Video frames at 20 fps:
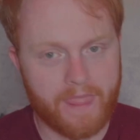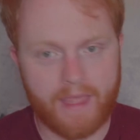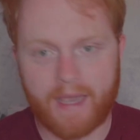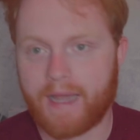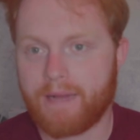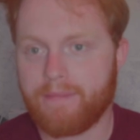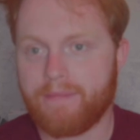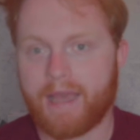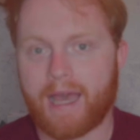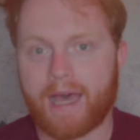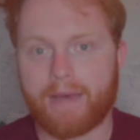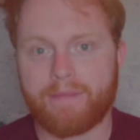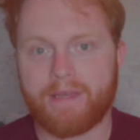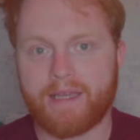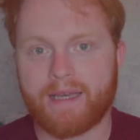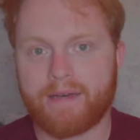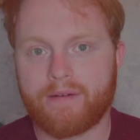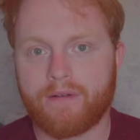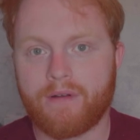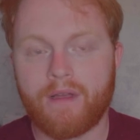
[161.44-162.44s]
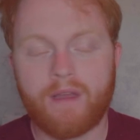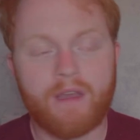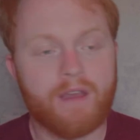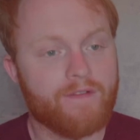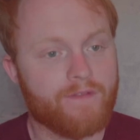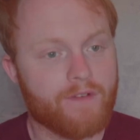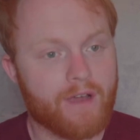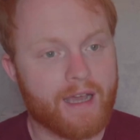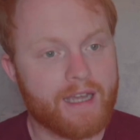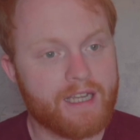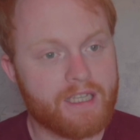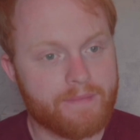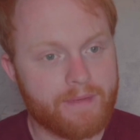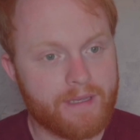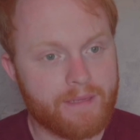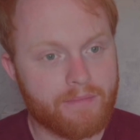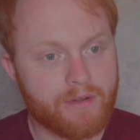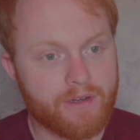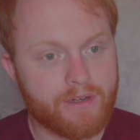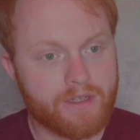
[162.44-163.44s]
I'd be happy out. For high
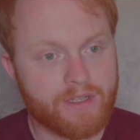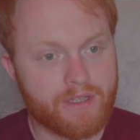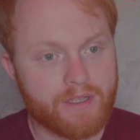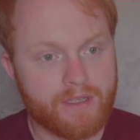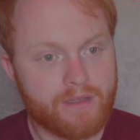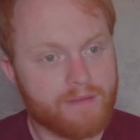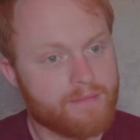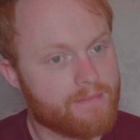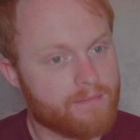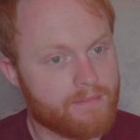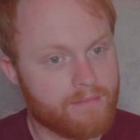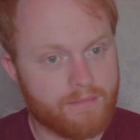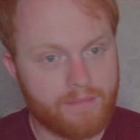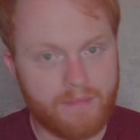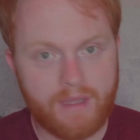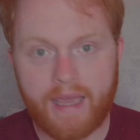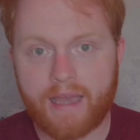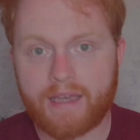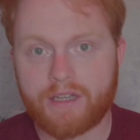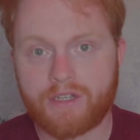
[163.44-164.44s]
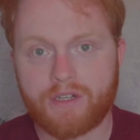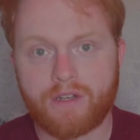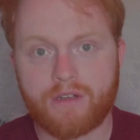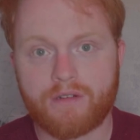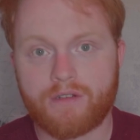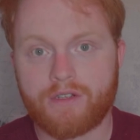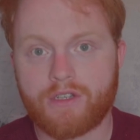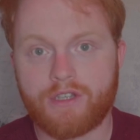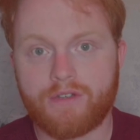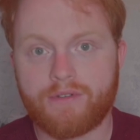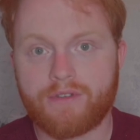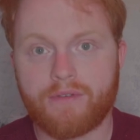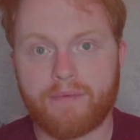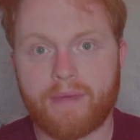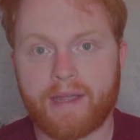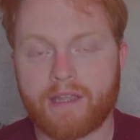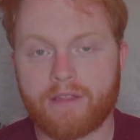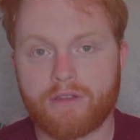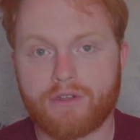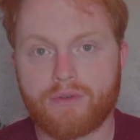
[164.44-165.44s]
speed bursts, yeah, sure, just use the
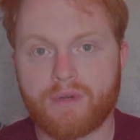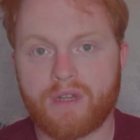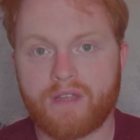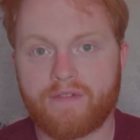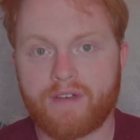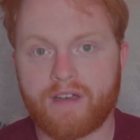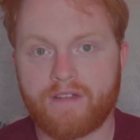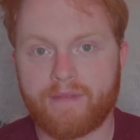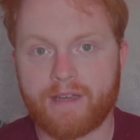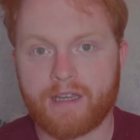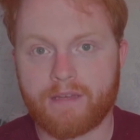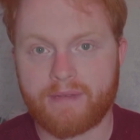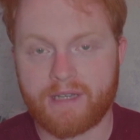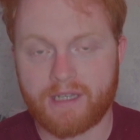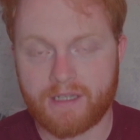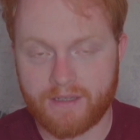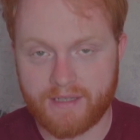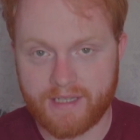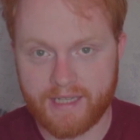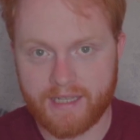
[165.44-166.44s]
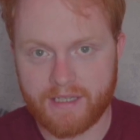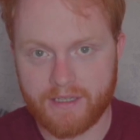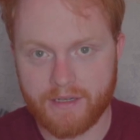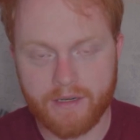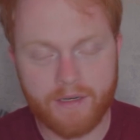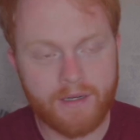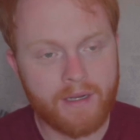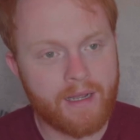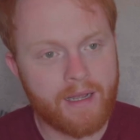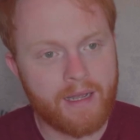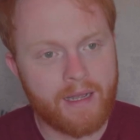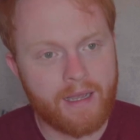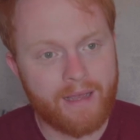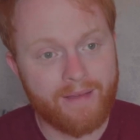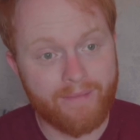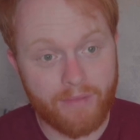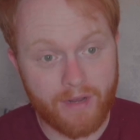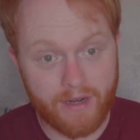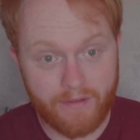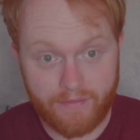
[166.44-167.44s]
regular 25 megapixel sensor.
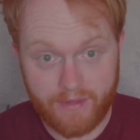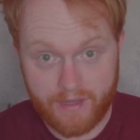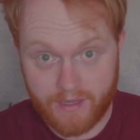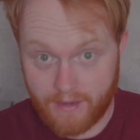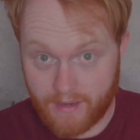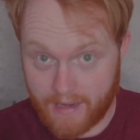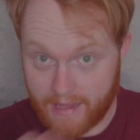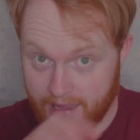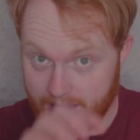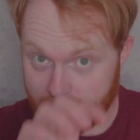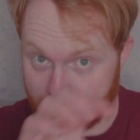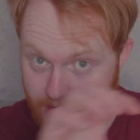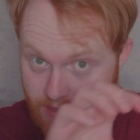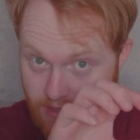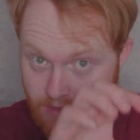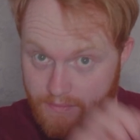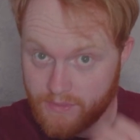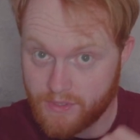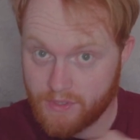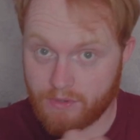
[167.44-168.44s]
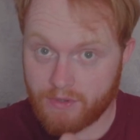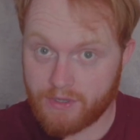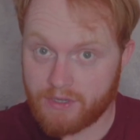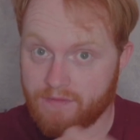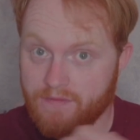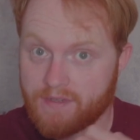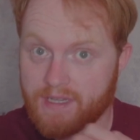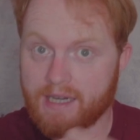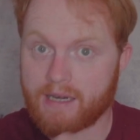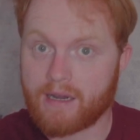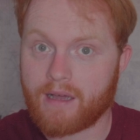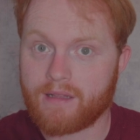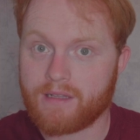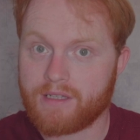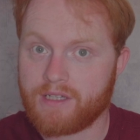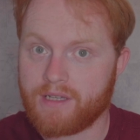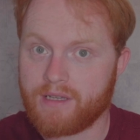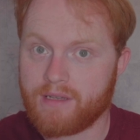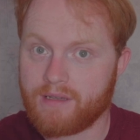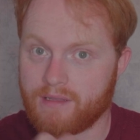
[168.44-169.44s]
But if we could get some sort of
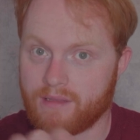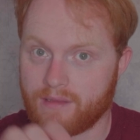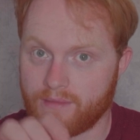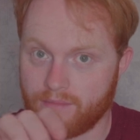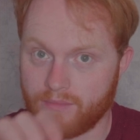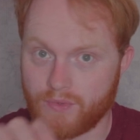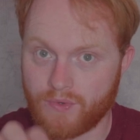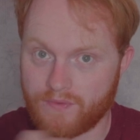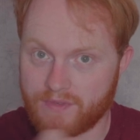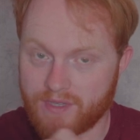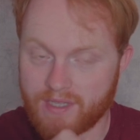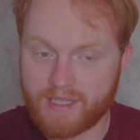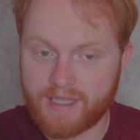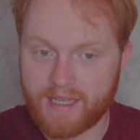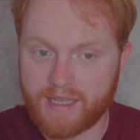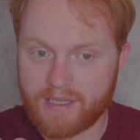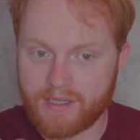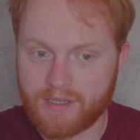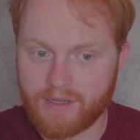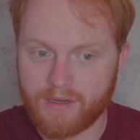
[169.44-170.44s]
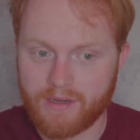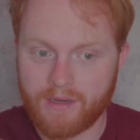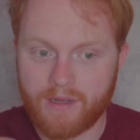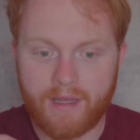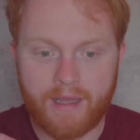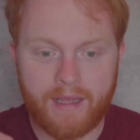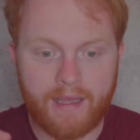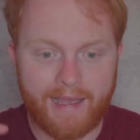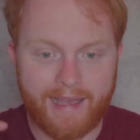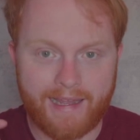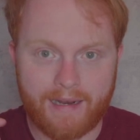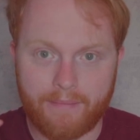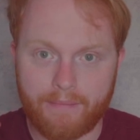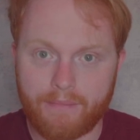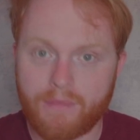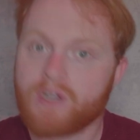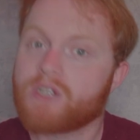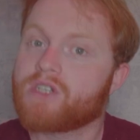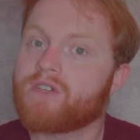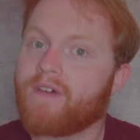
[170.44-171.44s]
technology that moves the sensor in a
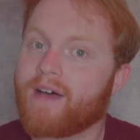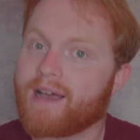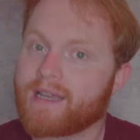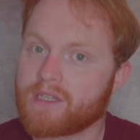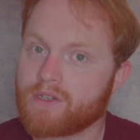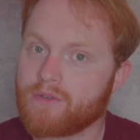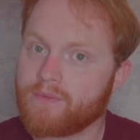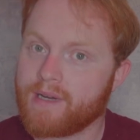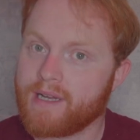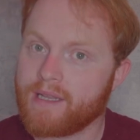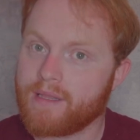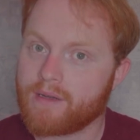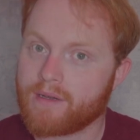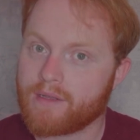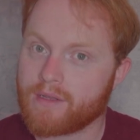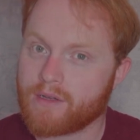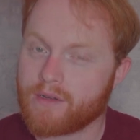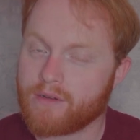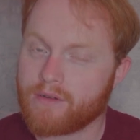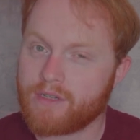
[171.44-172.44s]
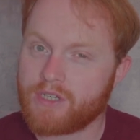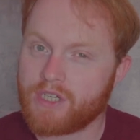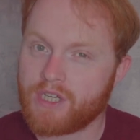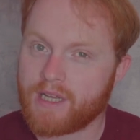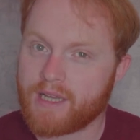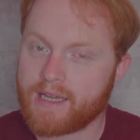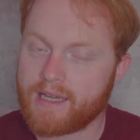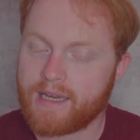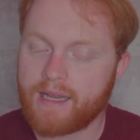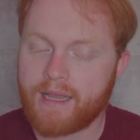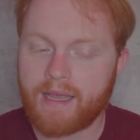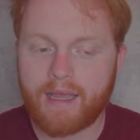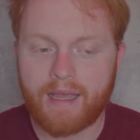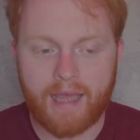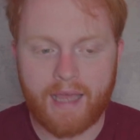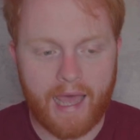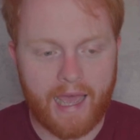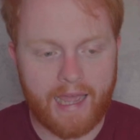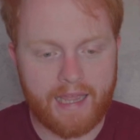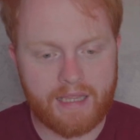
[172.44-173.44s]
much faster way than on the current G9,
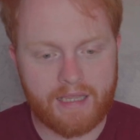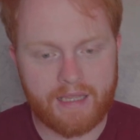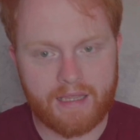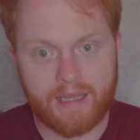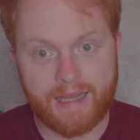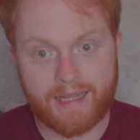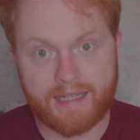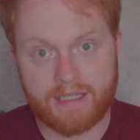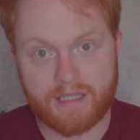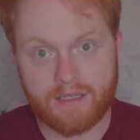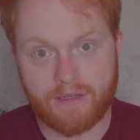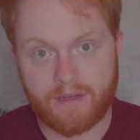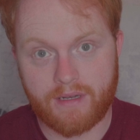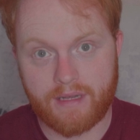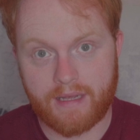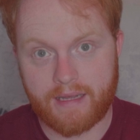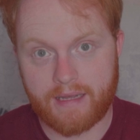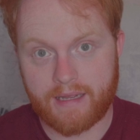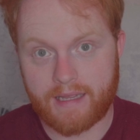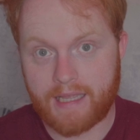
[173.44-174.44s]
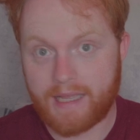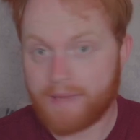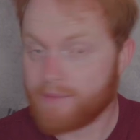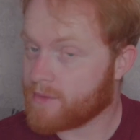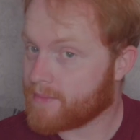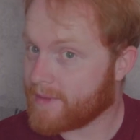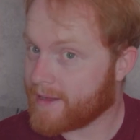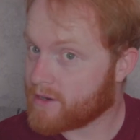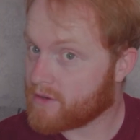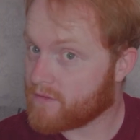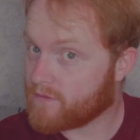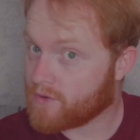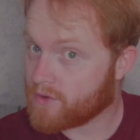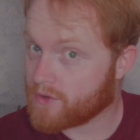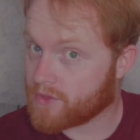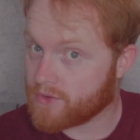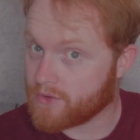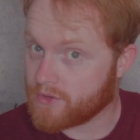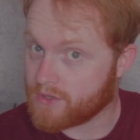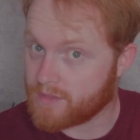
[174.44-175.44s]
I think that's gonna keep the Micro Four
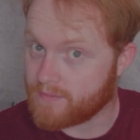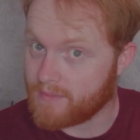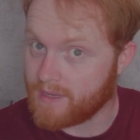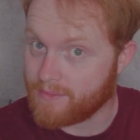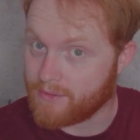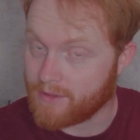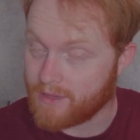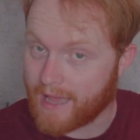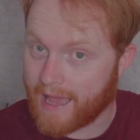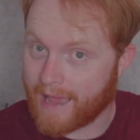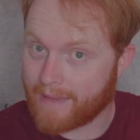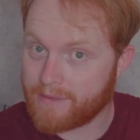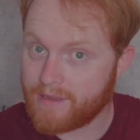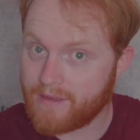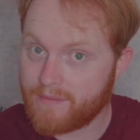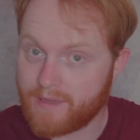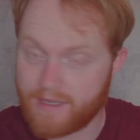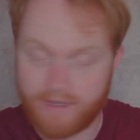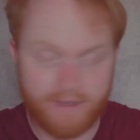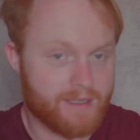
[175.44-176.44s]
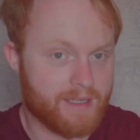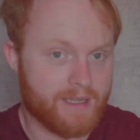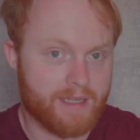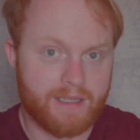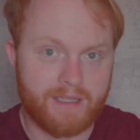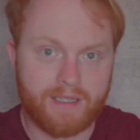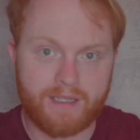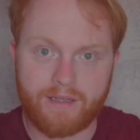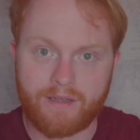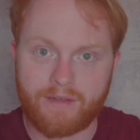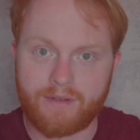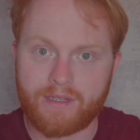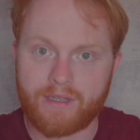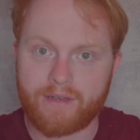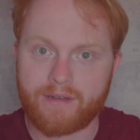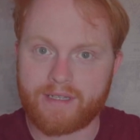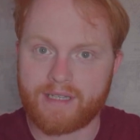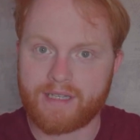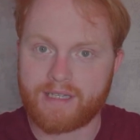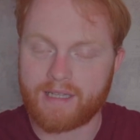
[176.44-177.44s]
Thirds people happy because they can still use
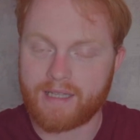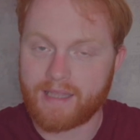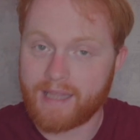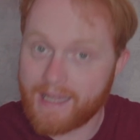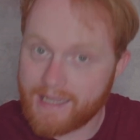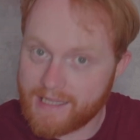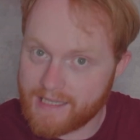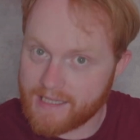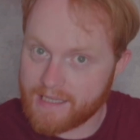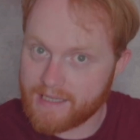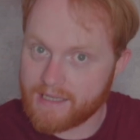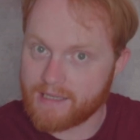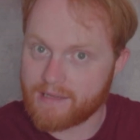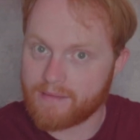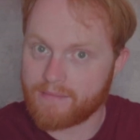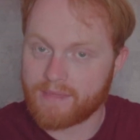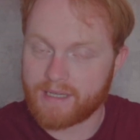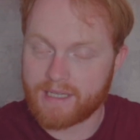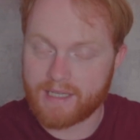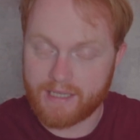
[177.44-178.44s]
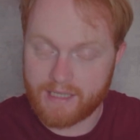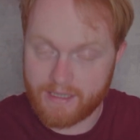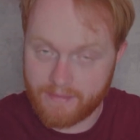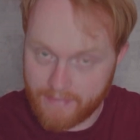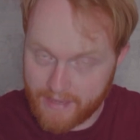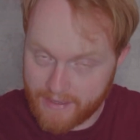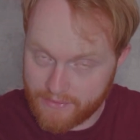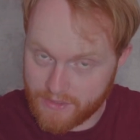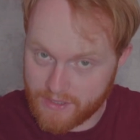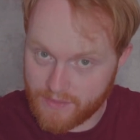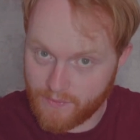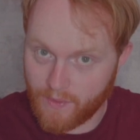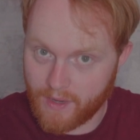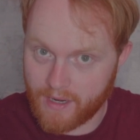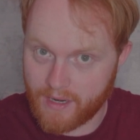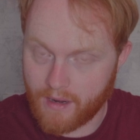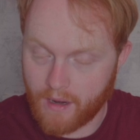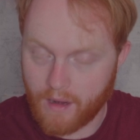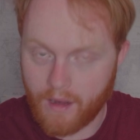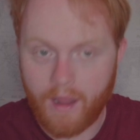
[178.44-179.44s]
their existing lenses and existing mounts and
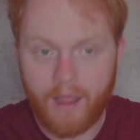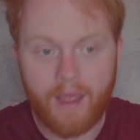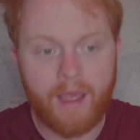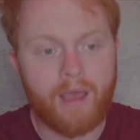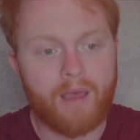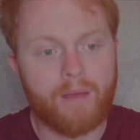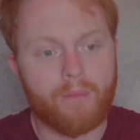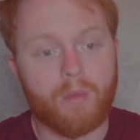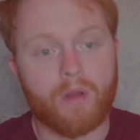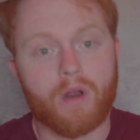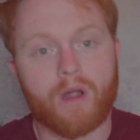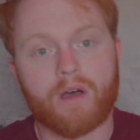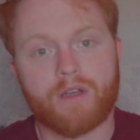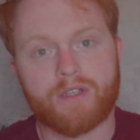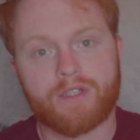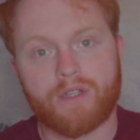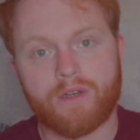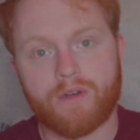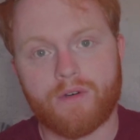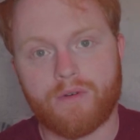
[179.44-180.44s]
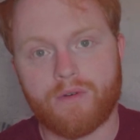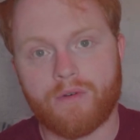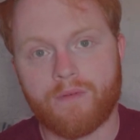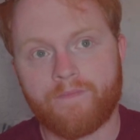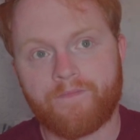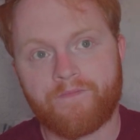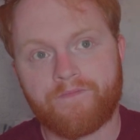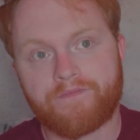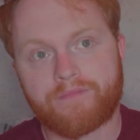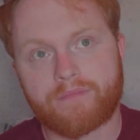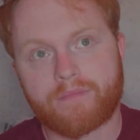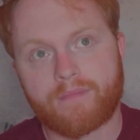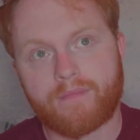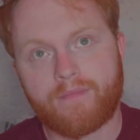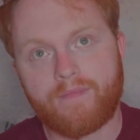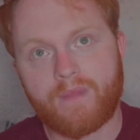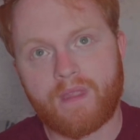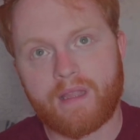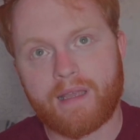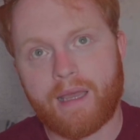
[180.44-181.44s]
whatnot, but also
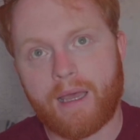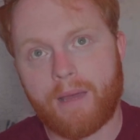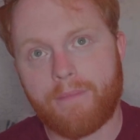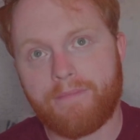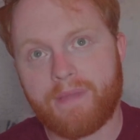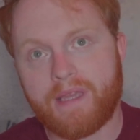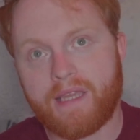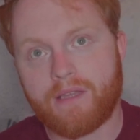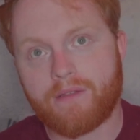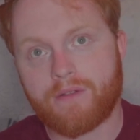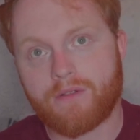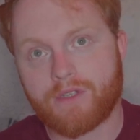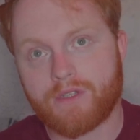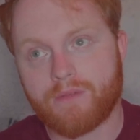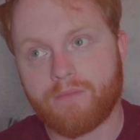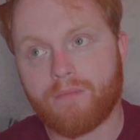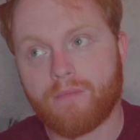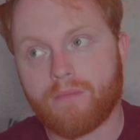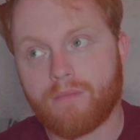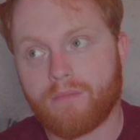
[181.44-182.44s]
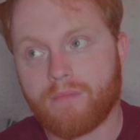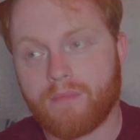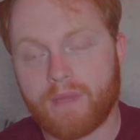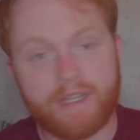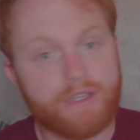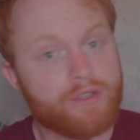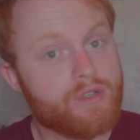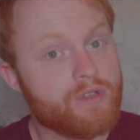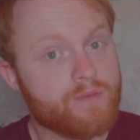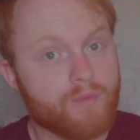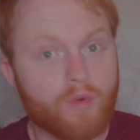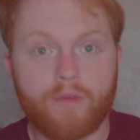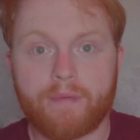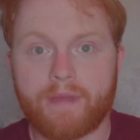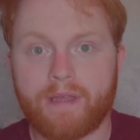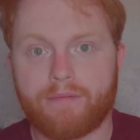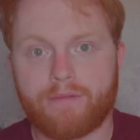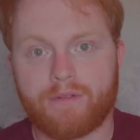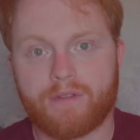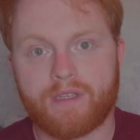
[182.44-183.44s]
appeal to introduce more
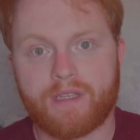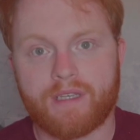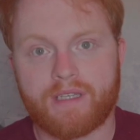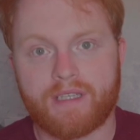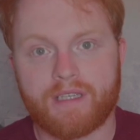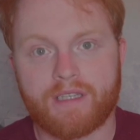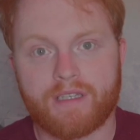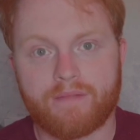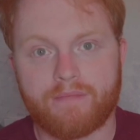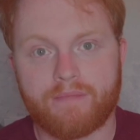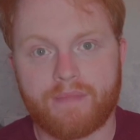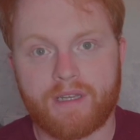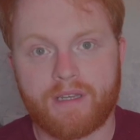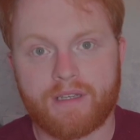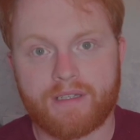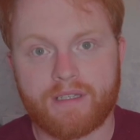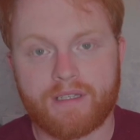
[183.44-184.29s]
people to the system because